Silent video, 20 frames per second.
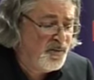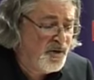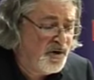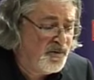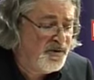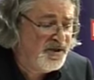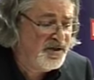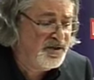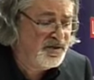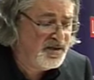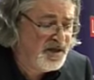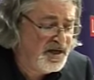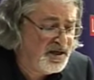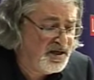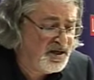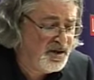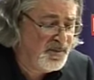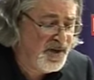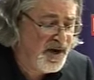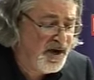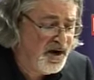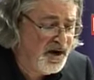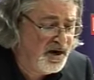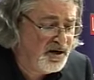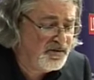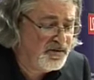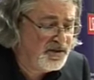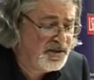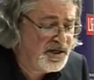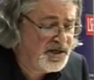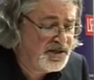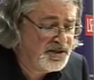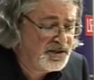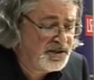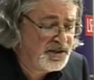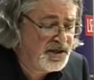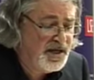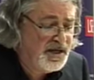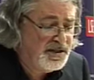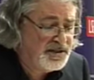and what we think about our
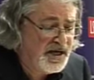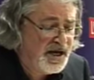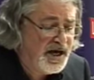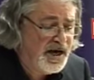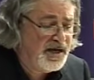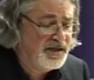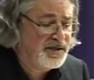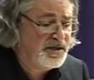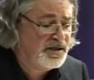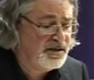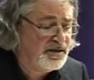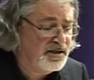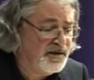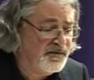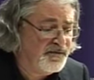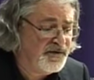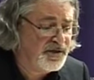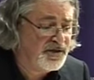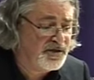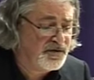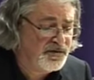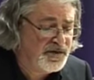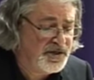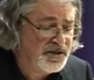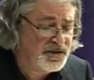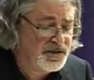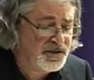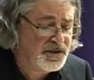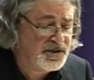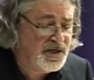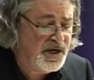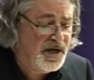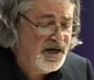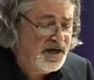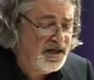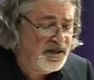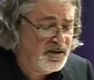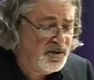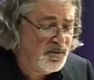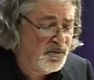relation to other living creatures
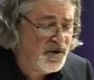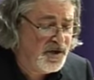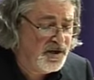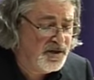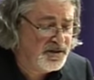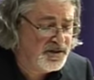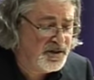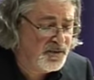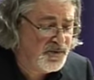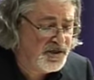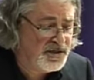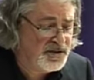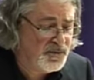in the world in